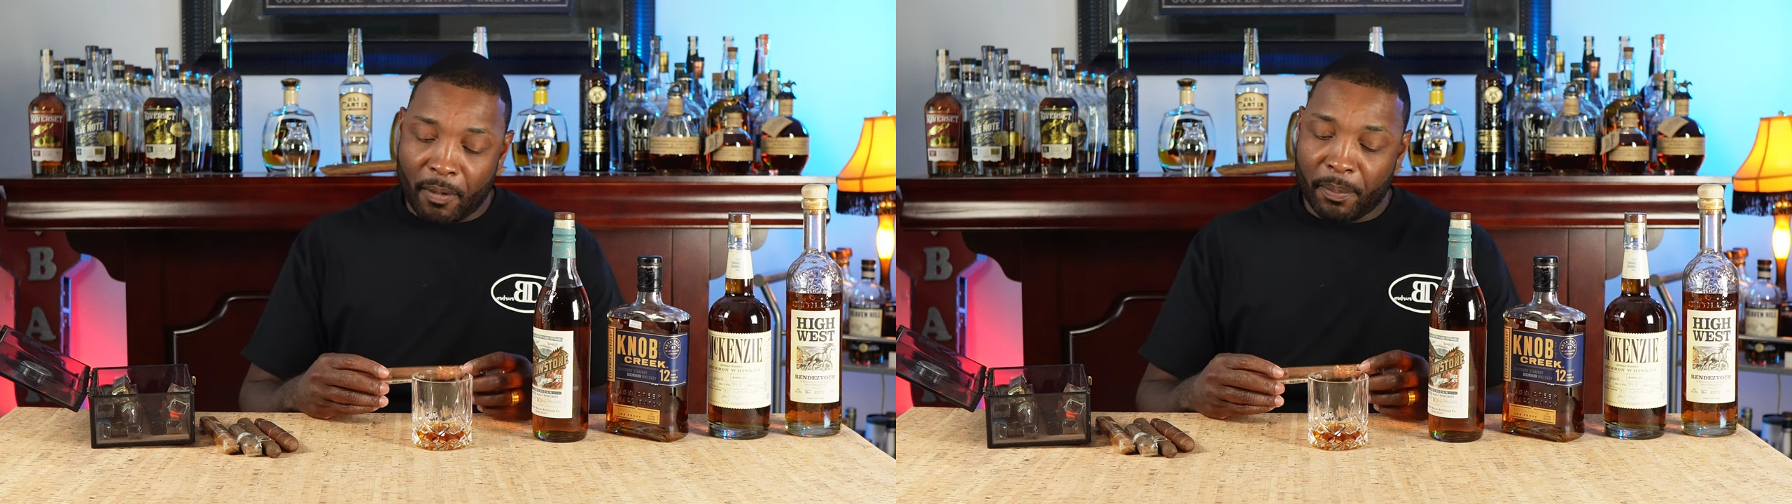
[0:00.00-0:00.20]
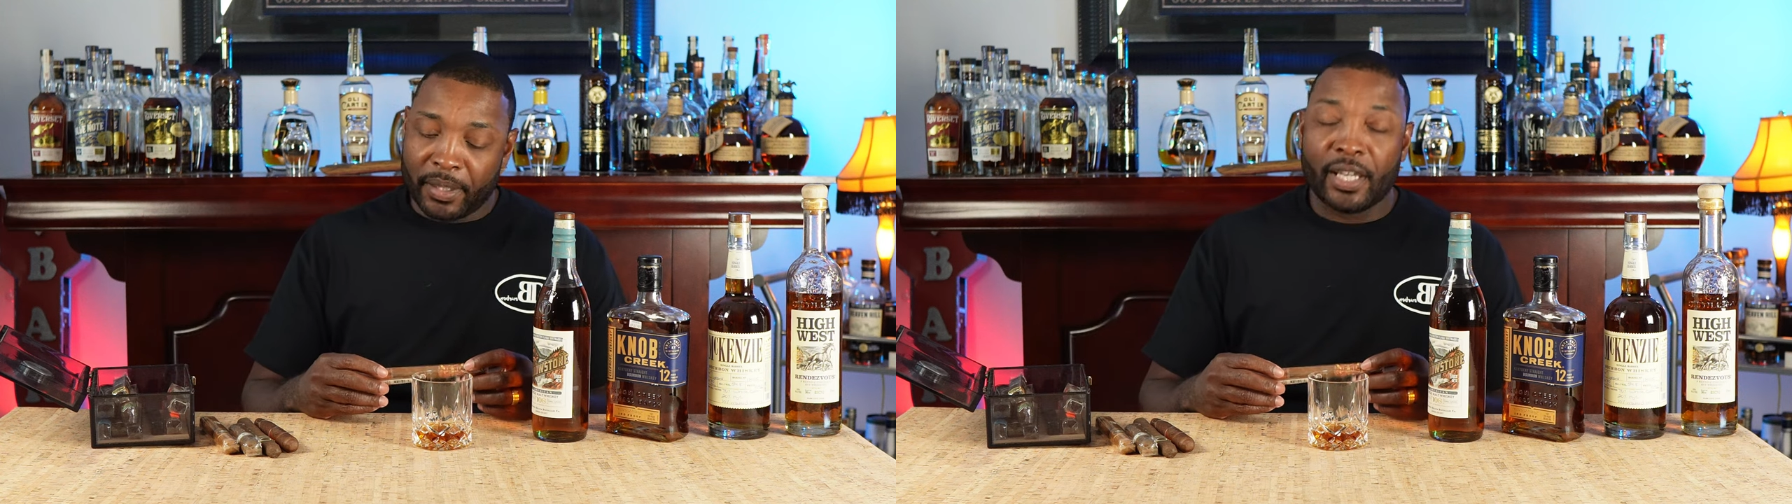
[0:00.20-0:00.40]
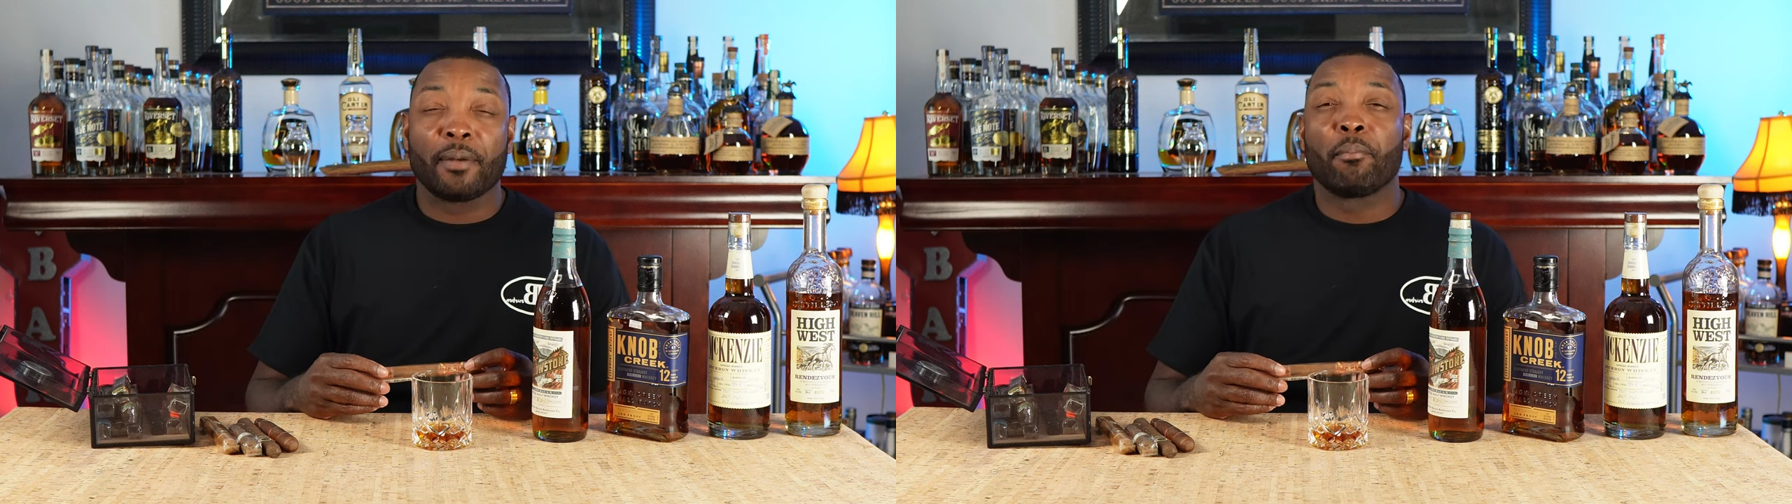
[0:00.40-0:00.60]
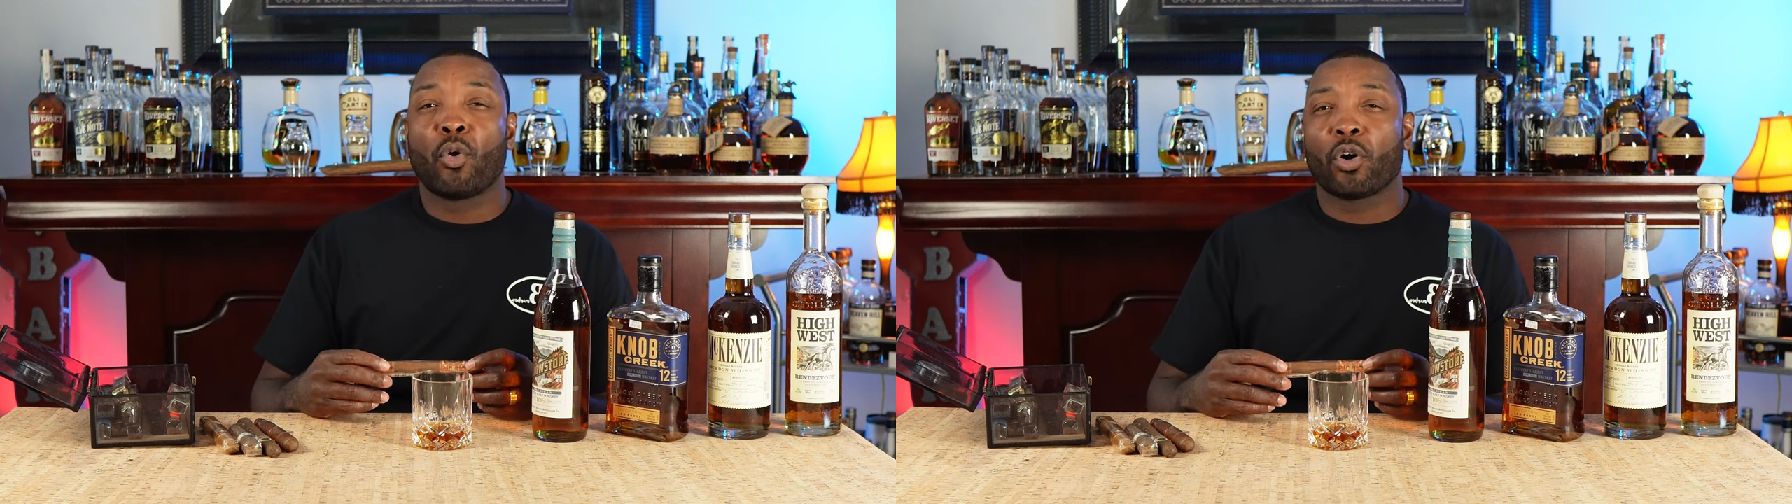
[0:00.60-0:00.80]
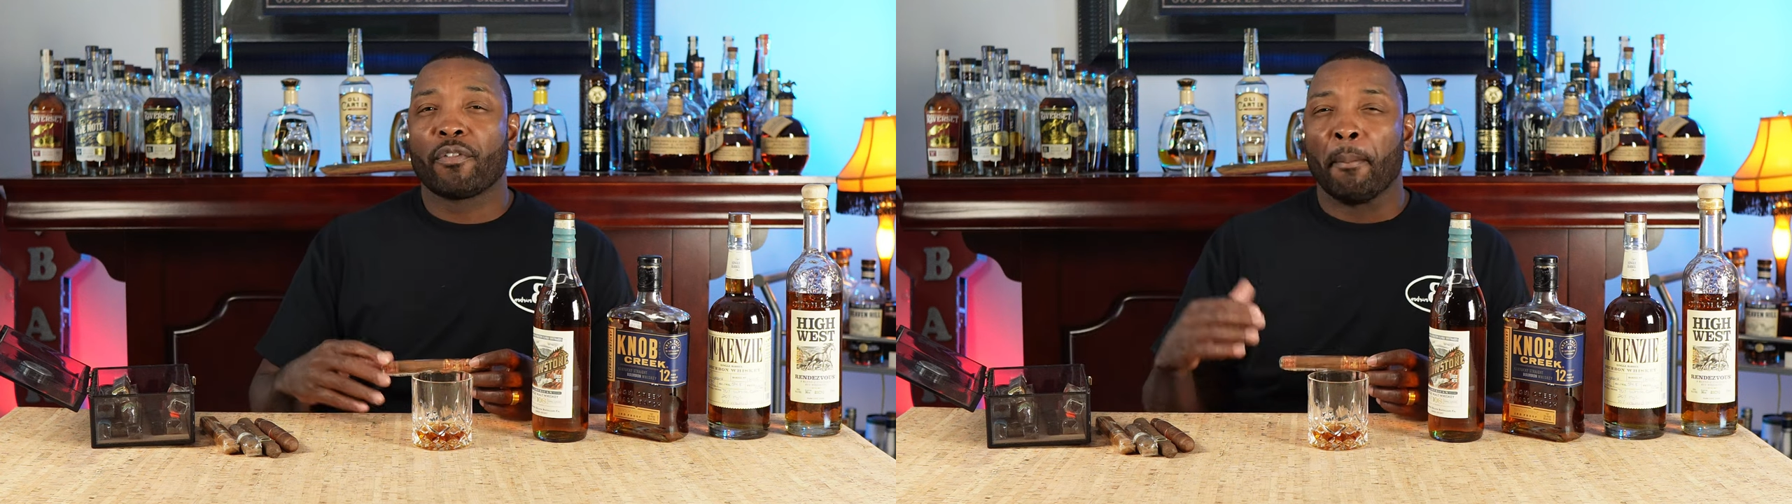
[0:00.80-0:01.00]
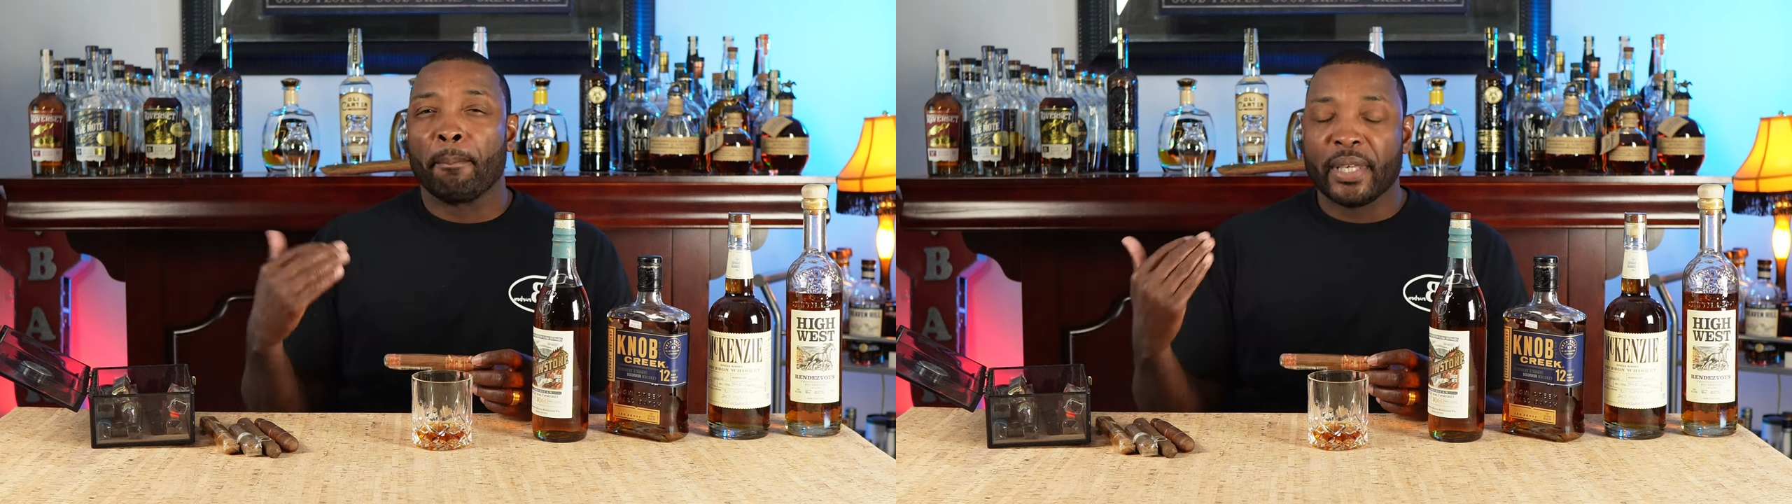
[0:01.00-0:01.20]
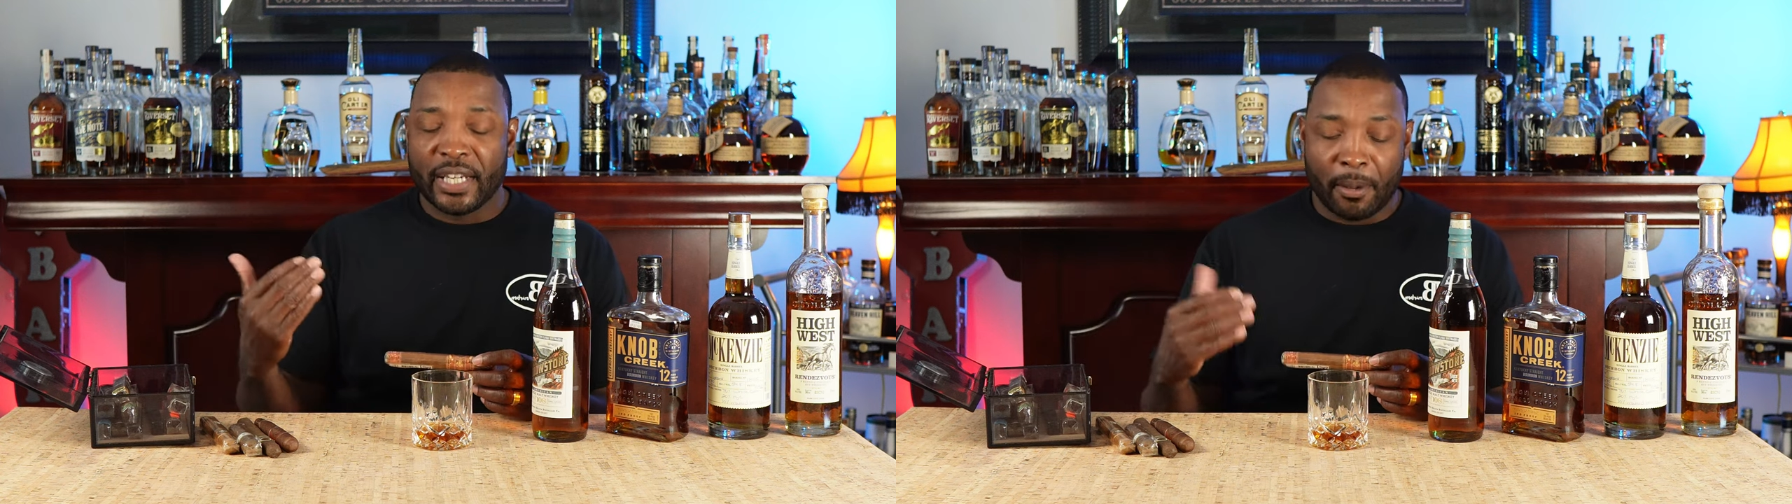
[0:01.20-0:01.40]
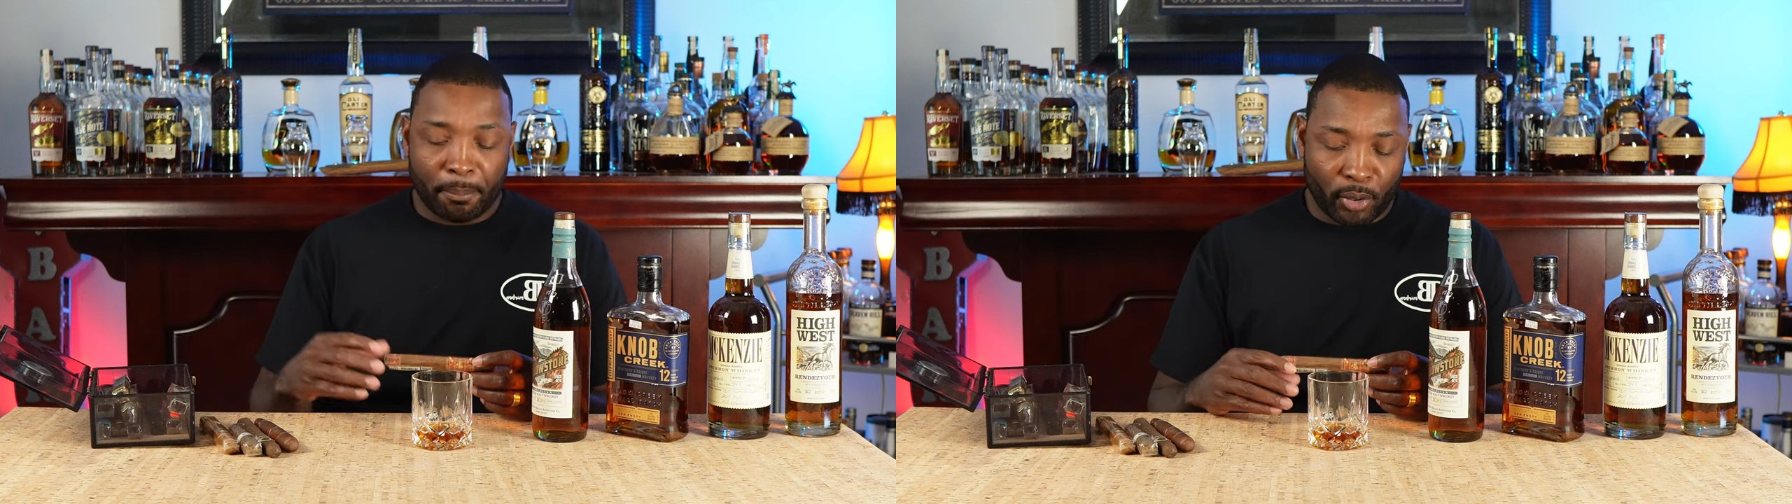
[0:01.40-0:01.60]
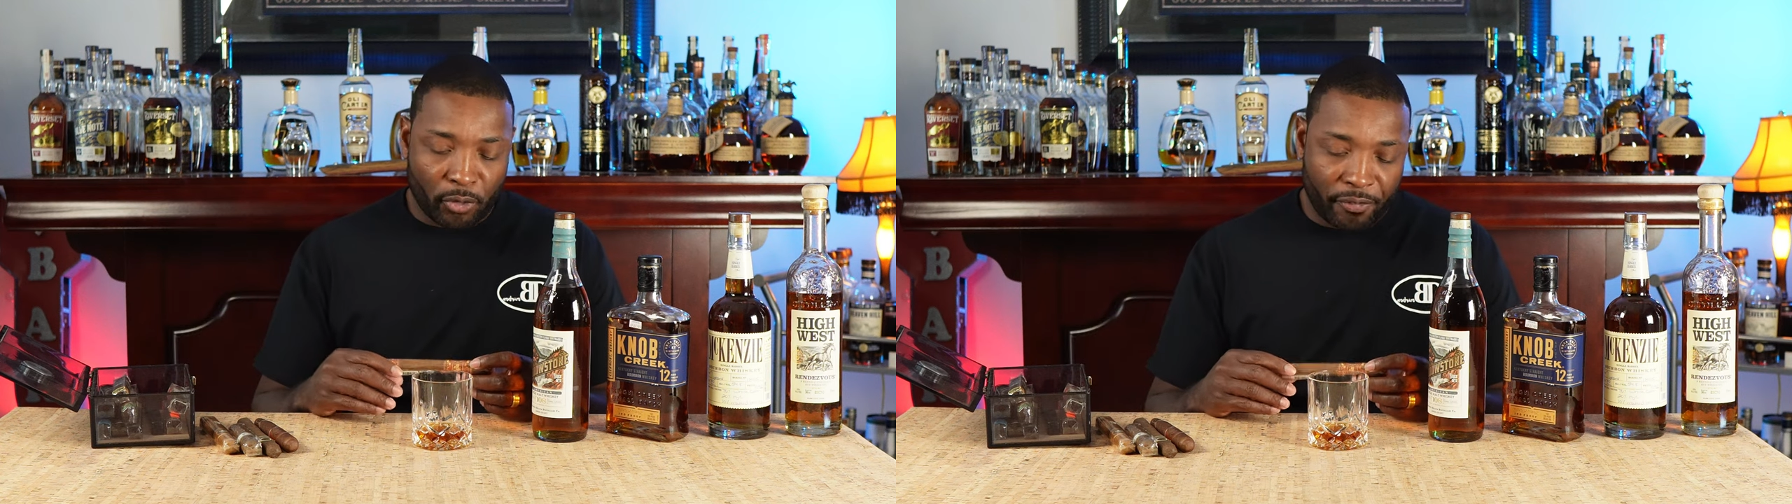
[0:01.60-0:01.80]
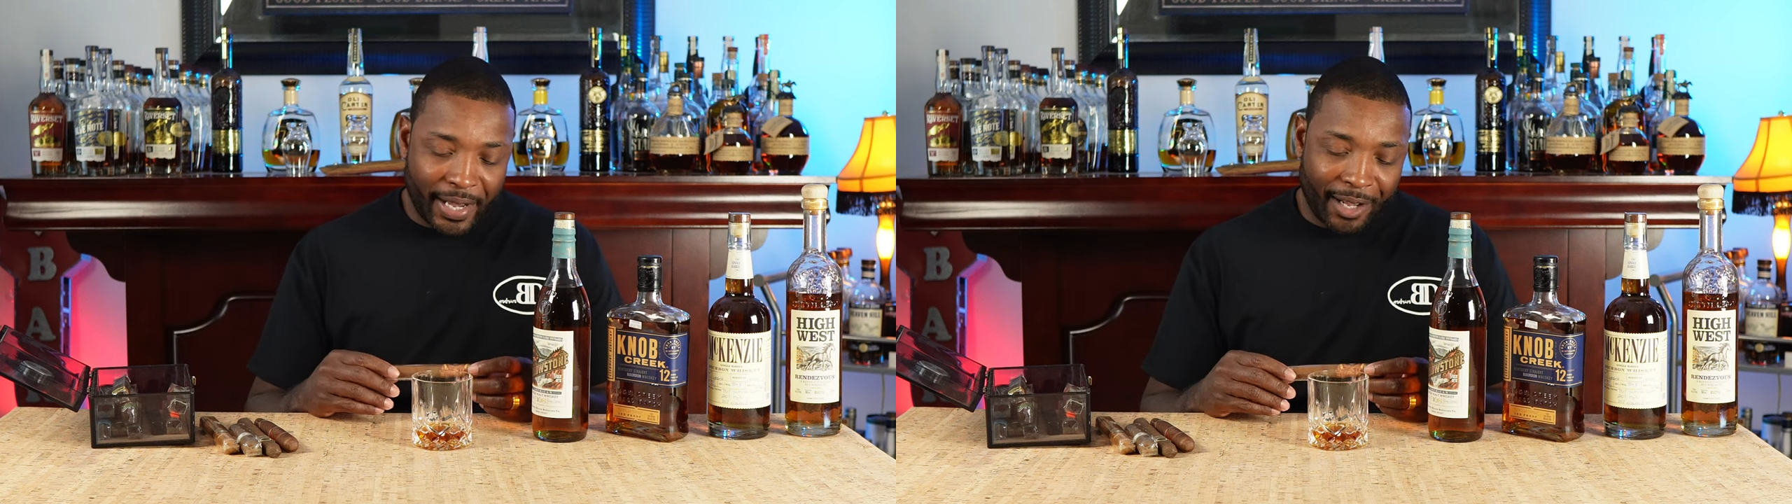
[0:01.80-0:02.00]
but in more of a medium
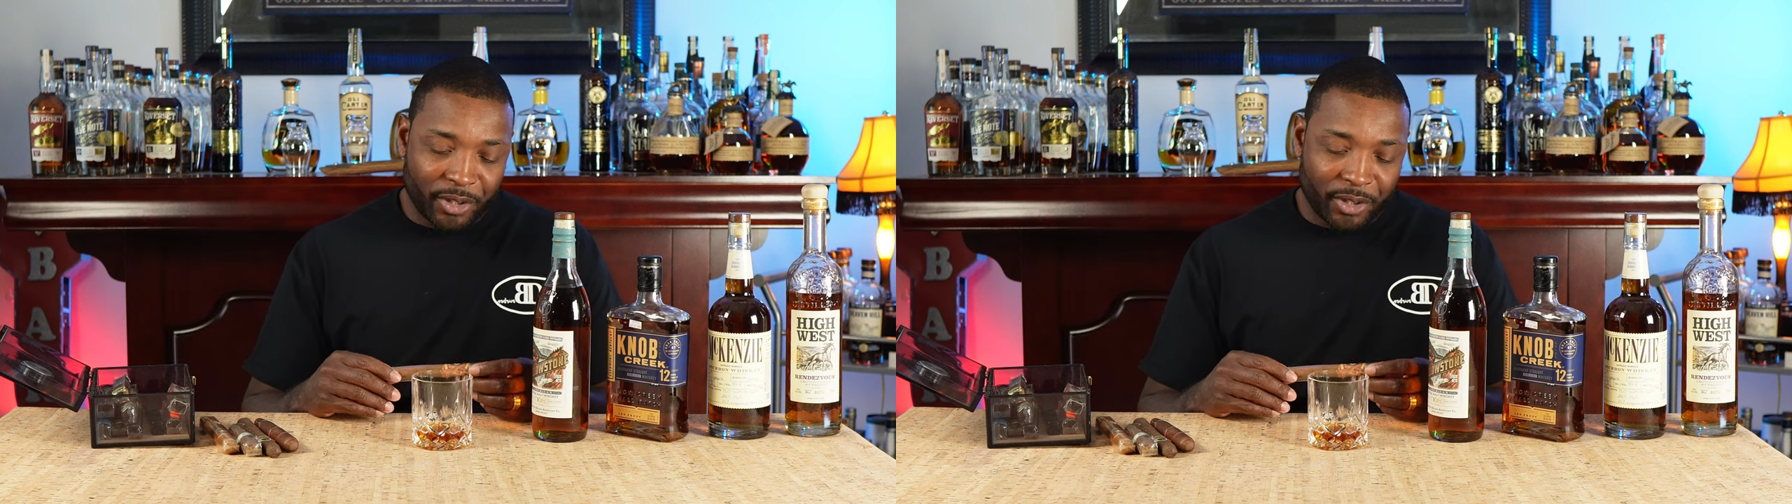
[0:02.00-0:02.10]
profile.